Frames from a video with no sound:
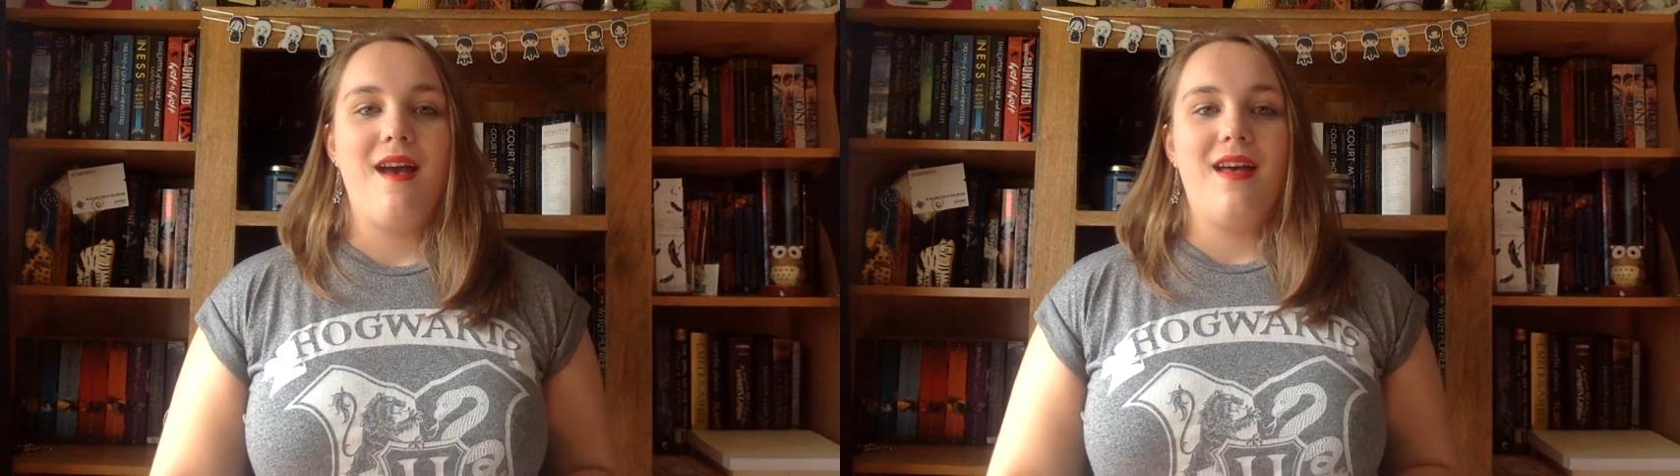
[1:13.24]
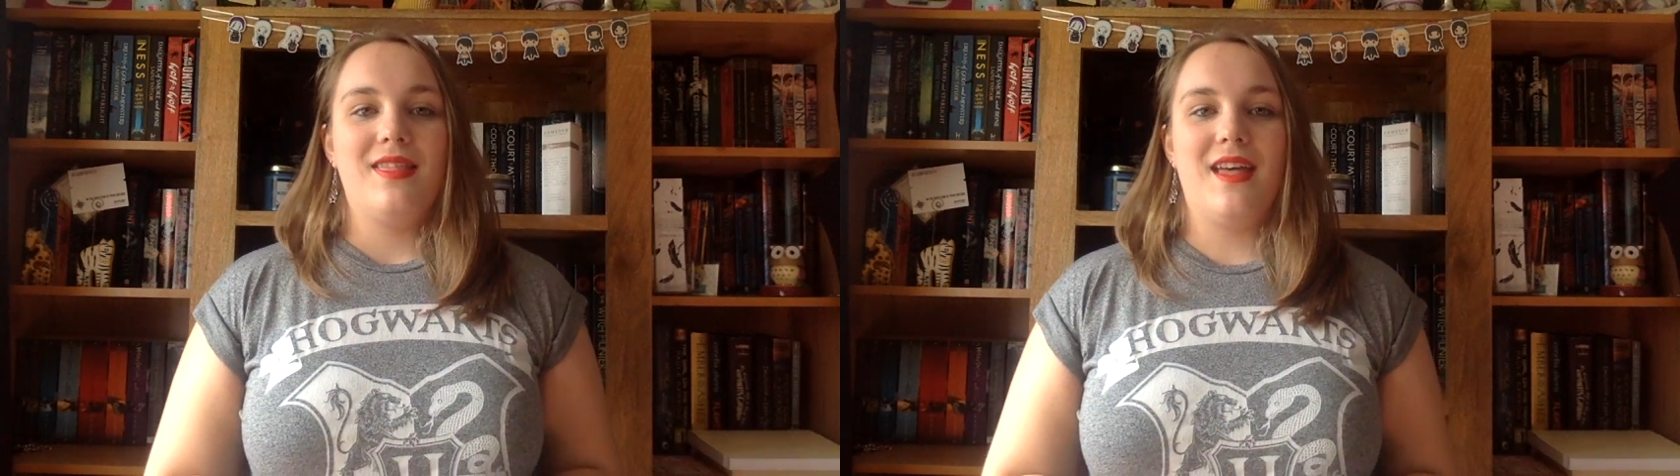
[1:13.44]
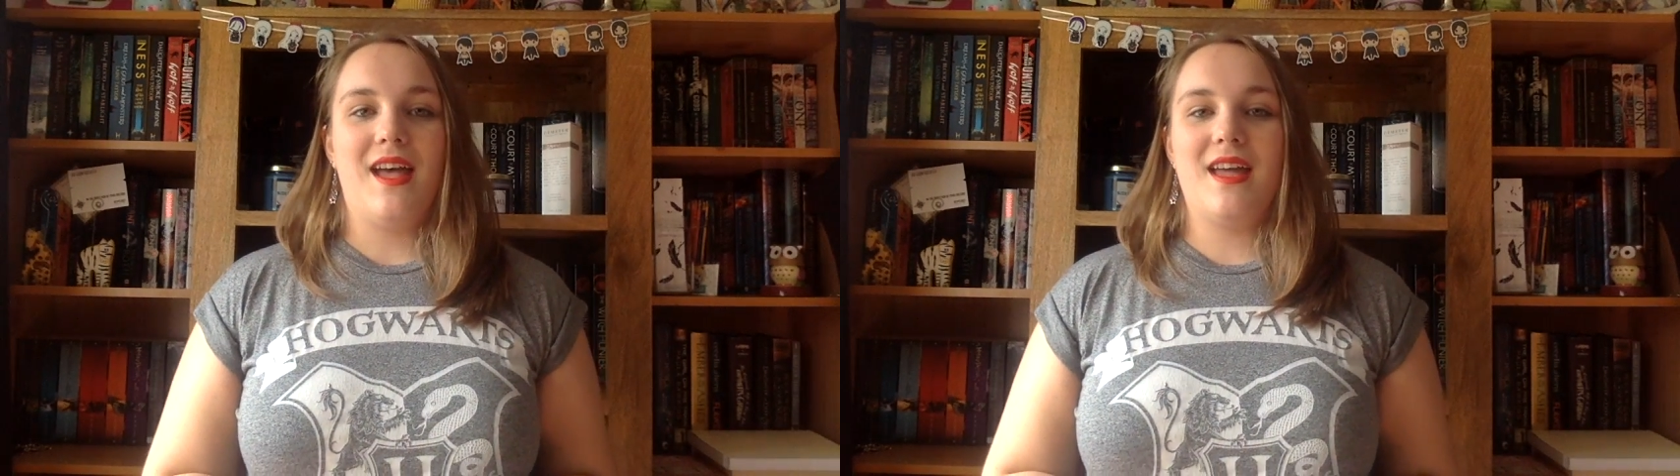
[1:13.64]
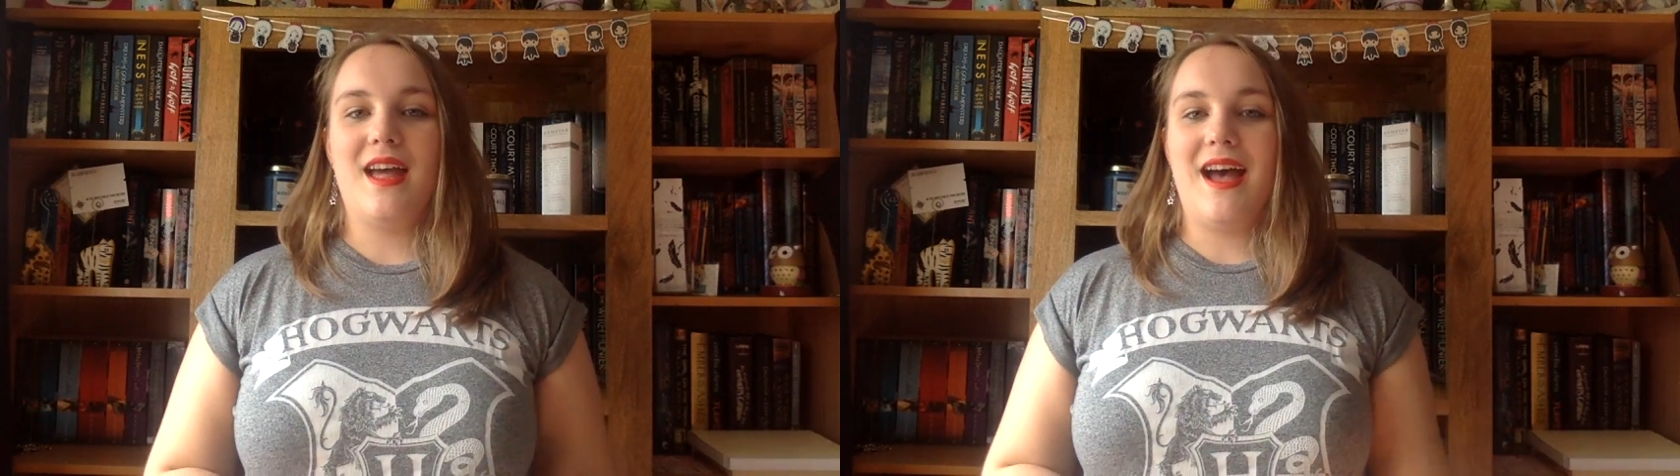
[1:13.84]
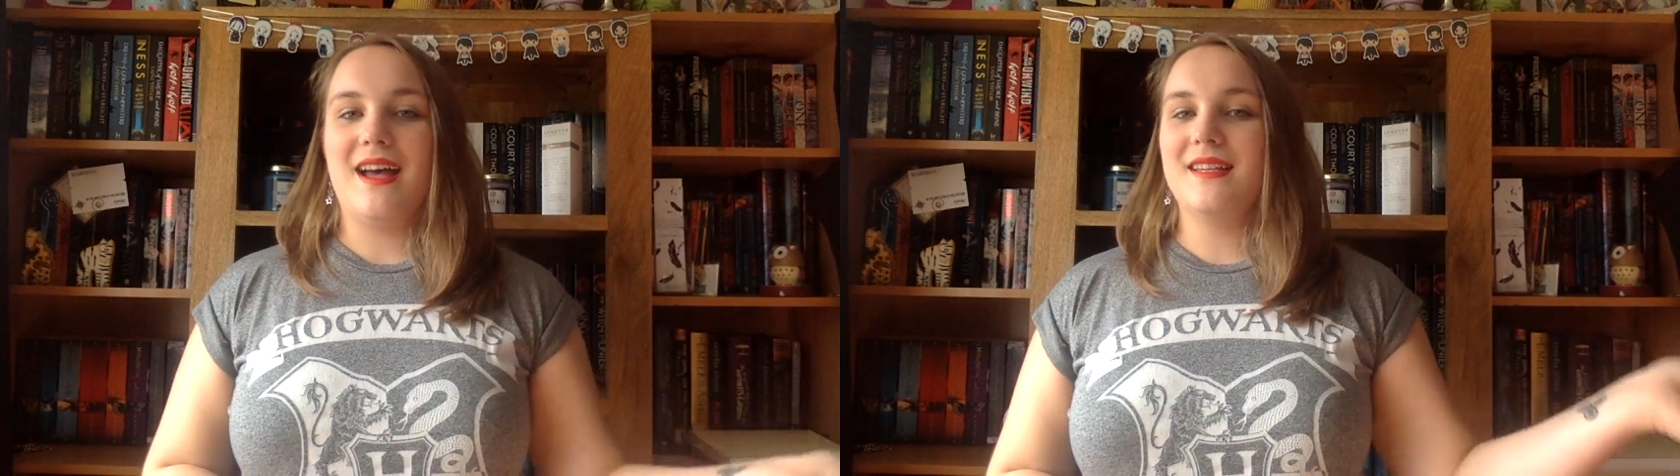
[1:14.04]
that
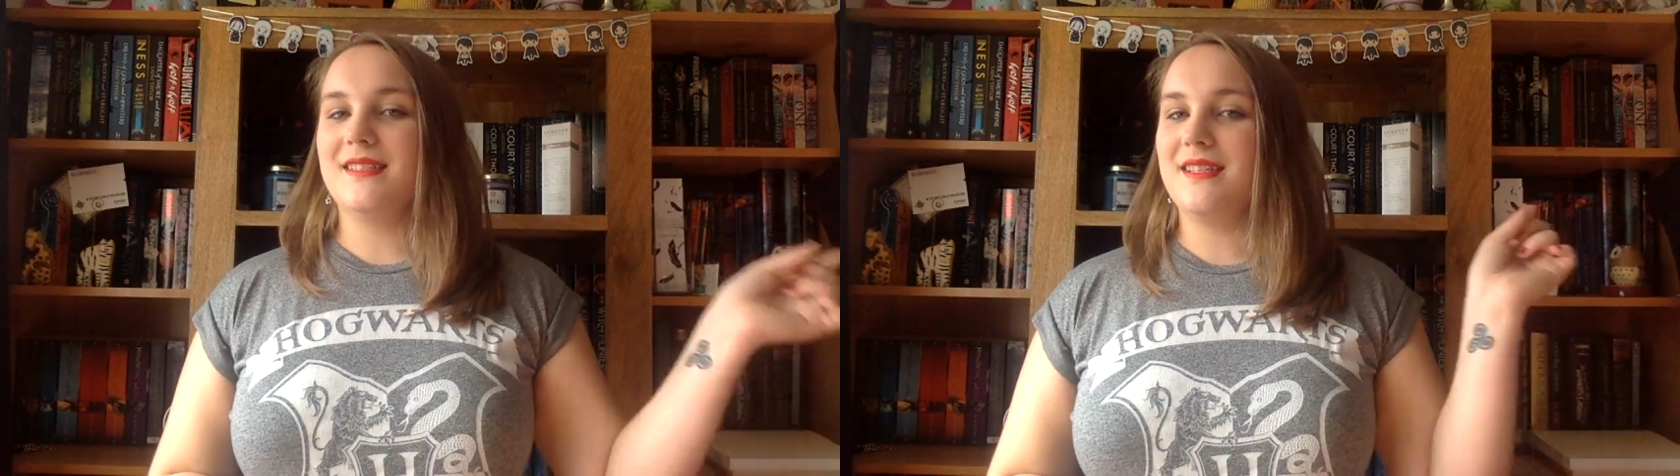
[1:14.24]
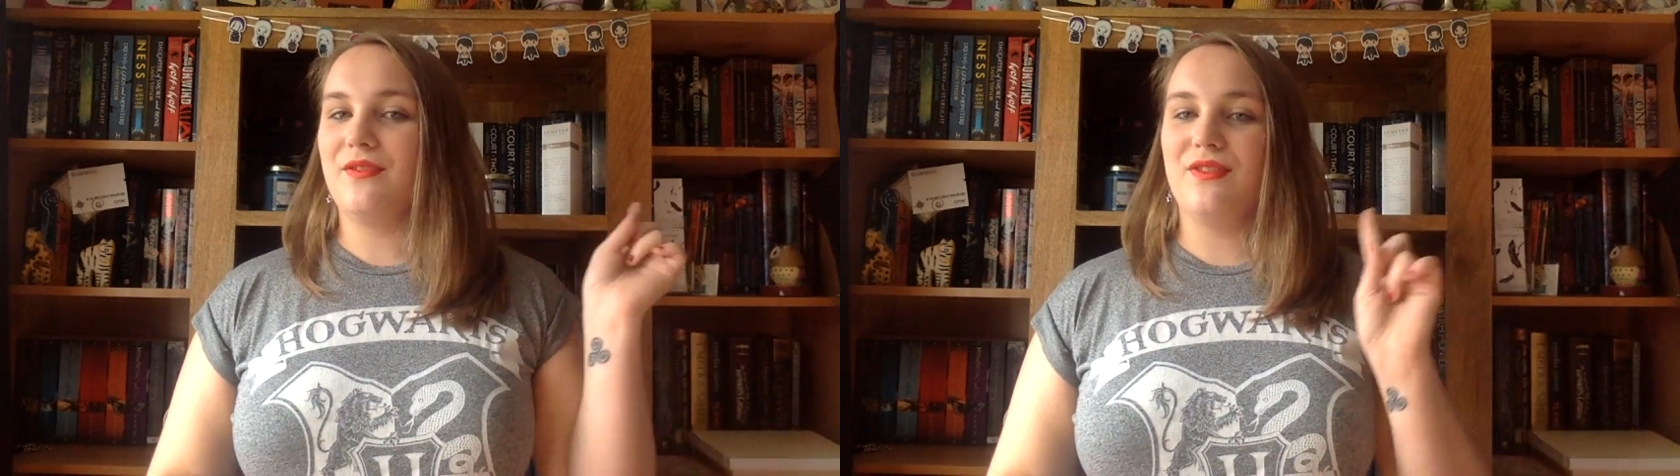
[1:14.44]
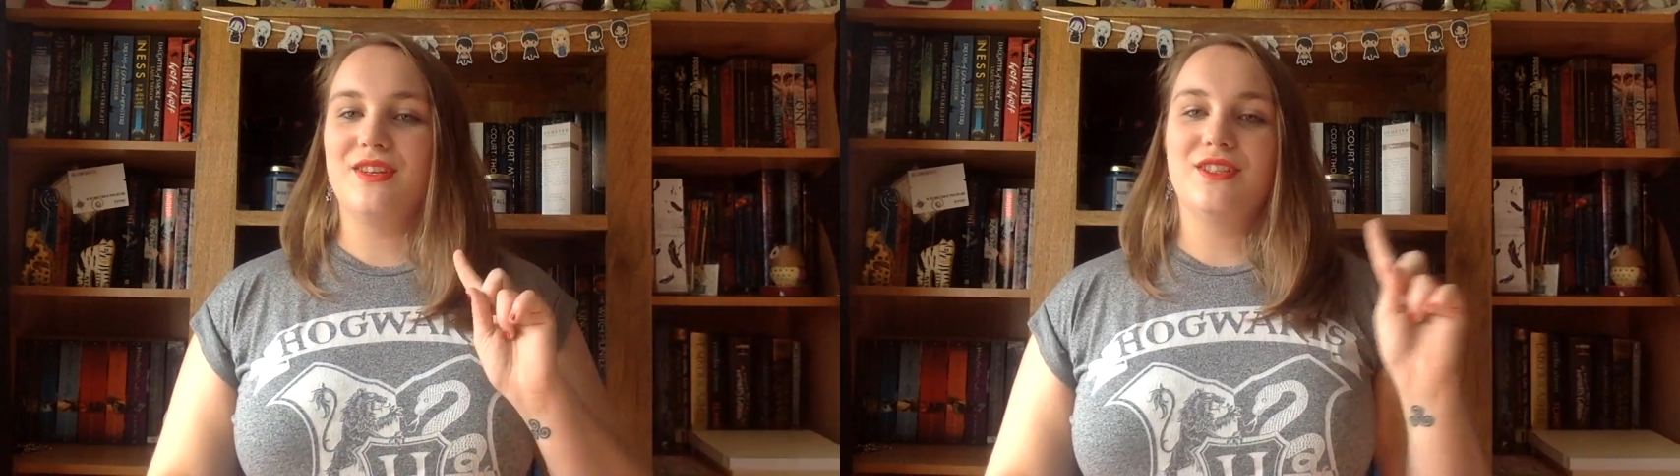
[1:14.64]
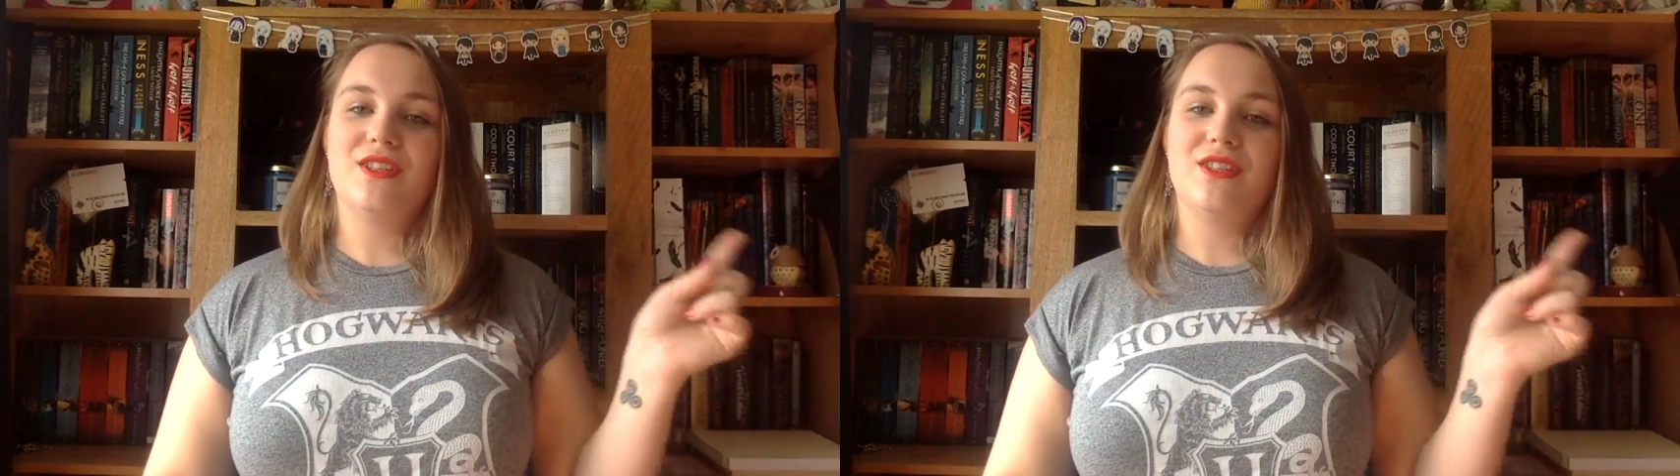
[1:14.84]
has different